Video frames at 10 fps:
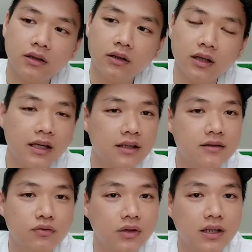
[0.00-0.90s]
It's
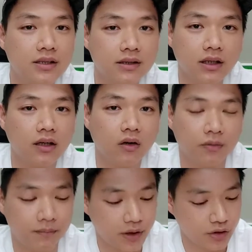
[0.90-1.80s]
really sick on
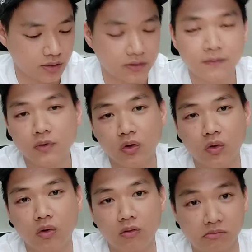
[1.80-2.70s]
picture,
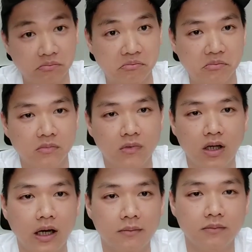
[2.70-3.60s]
so
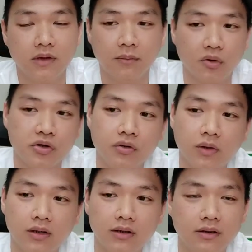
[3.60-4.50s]
I'm not sure
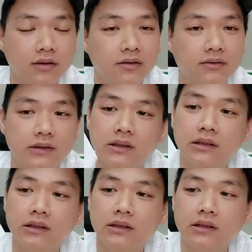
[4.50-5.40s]
whether
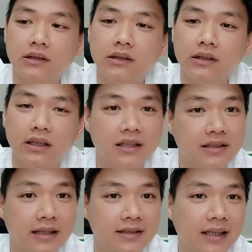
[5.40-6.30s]
it is that
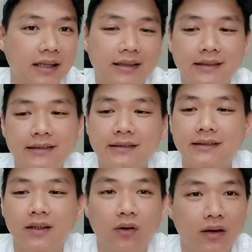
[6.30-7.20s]
sick
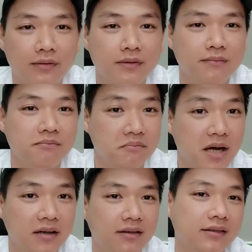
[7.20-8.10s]
or even
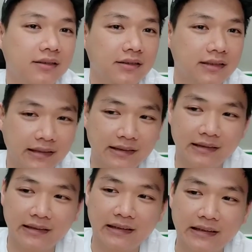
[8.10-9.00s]
better
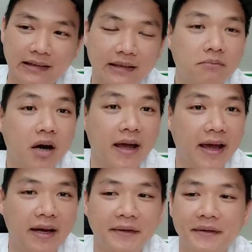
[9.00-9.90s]
in my
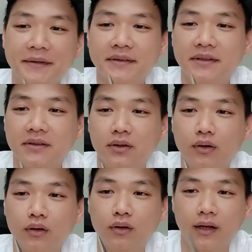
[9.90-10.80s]
hand. So
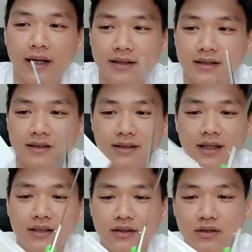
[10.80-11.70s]
let's get
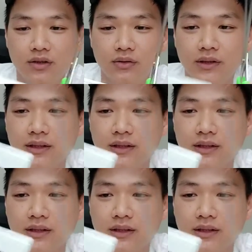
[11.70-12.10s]
to it.